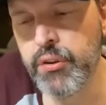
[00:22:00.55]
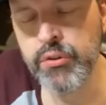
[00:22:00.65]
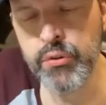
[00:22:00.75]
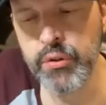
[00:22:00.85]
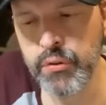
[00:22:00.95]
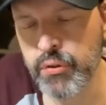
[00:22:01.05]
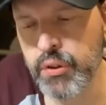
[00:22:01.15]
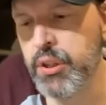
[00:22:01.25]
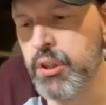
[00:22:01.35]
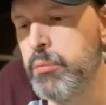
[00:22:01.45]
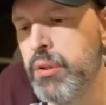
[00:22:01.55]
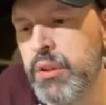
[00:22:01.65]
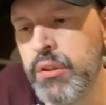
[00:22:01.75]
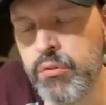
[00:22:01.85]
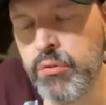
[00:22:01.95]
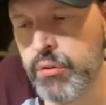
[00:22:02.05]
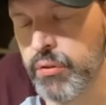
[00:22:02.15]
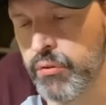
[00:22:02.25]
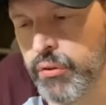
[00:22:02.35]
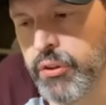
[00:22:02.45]
It's like you're grieving for him and
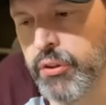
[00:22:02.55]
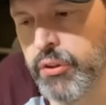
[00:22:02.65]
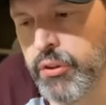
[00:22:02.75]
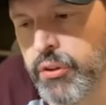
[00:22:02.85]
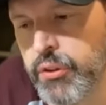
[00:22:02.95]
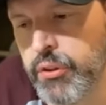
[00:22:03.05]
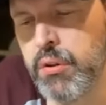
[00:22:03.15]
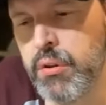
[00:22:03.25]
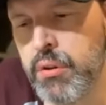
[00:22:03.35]
he's grieving for you.